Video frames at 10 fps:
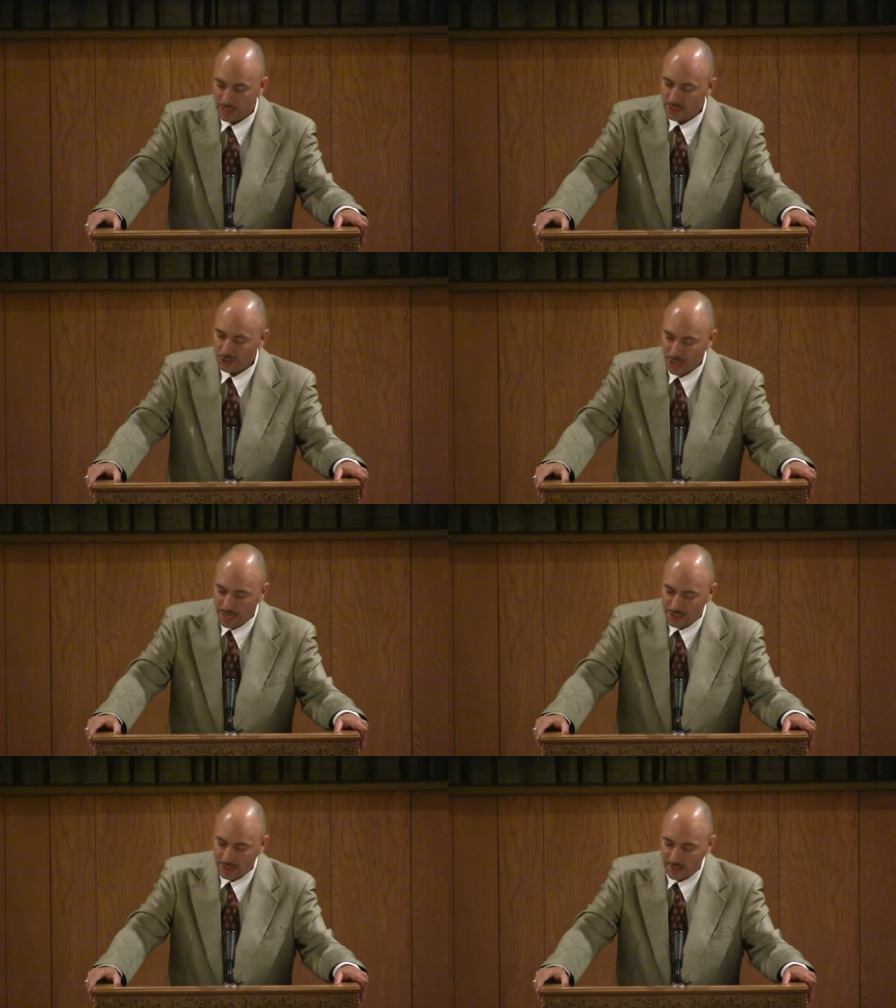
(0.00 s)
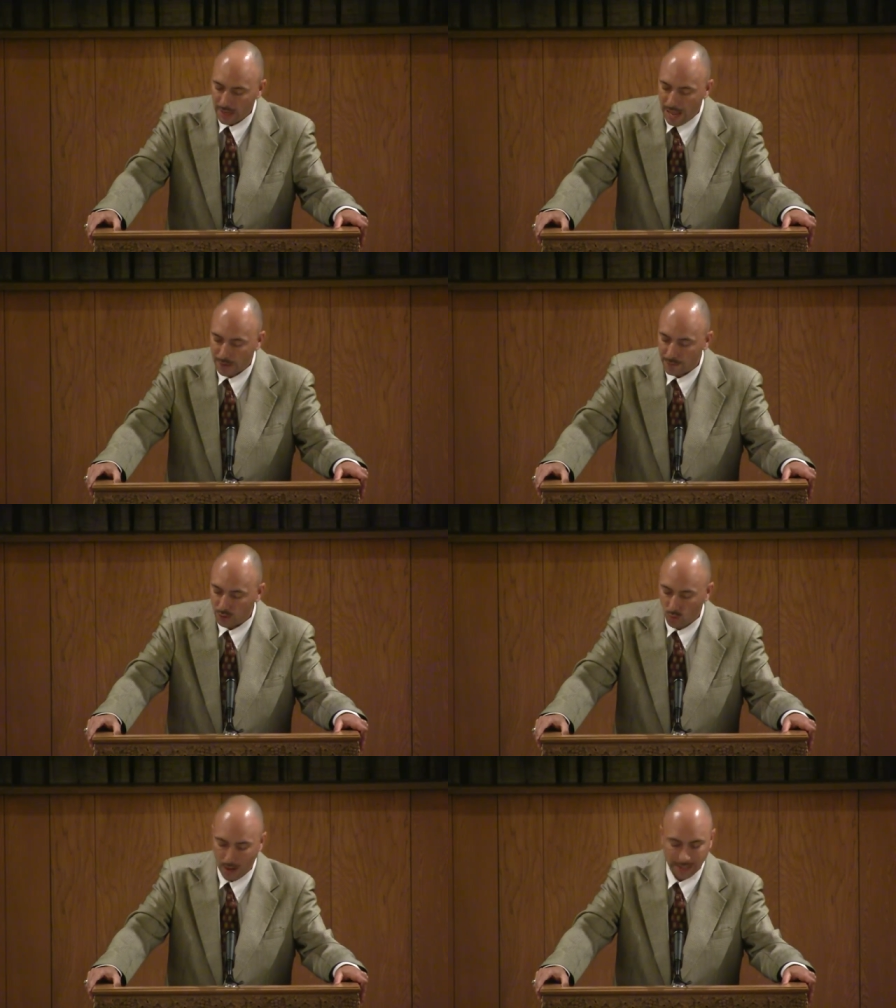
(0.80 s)
changing a life in a
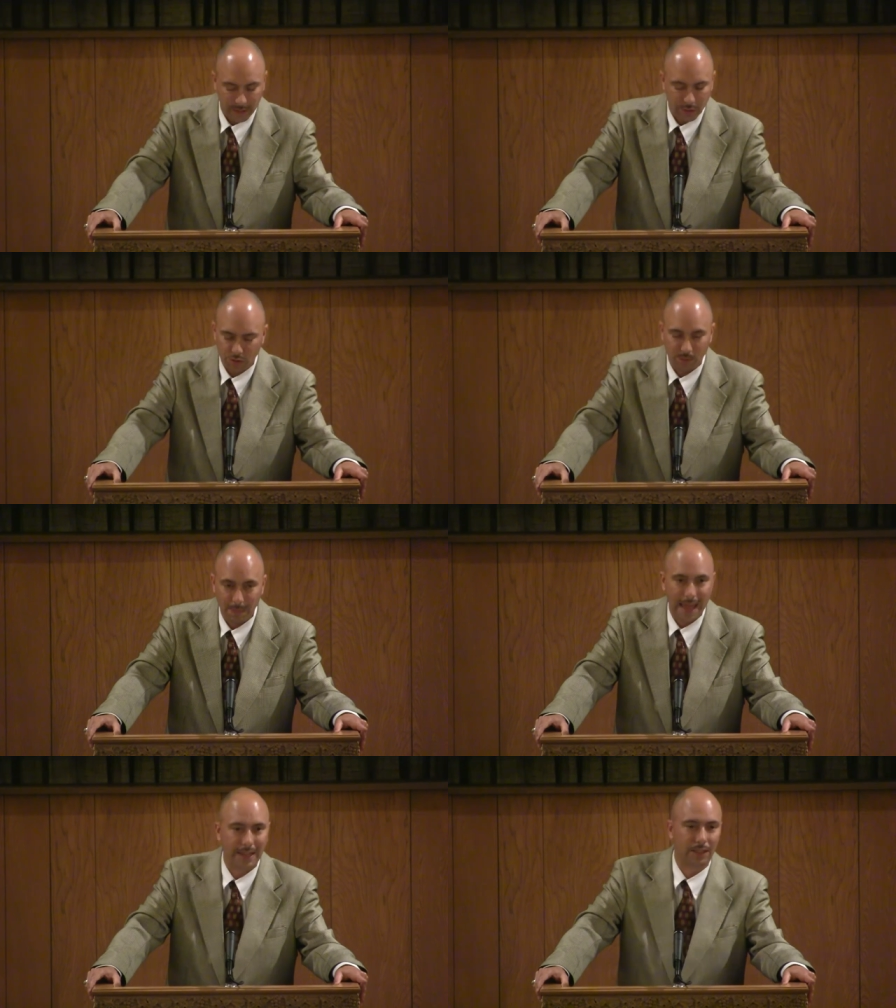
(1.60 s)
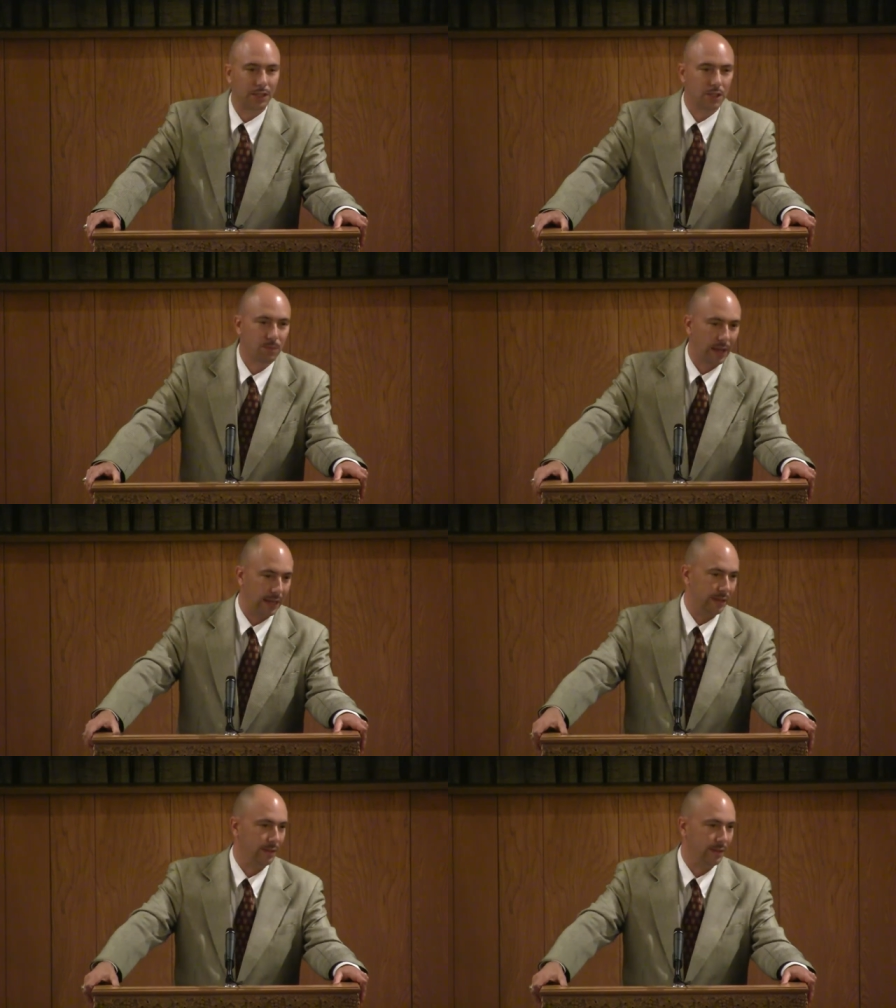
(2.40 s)
way too dramatic to explain.